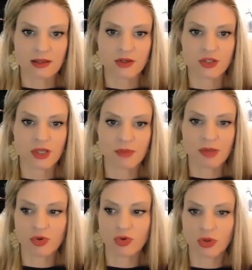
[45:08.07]
There's some
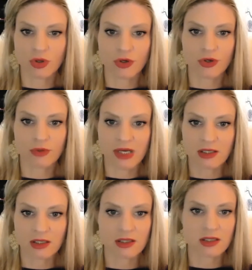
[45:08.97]
people who learn
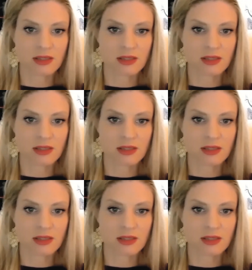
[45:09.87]
mentally,